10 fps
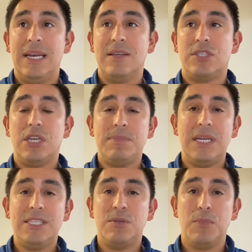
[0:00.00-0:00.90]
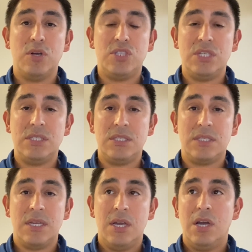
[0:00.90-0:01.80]
Now sometimes
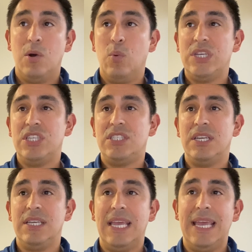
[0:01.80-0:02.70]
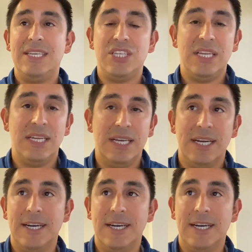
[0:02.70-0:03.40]
merchants are wishing to engage in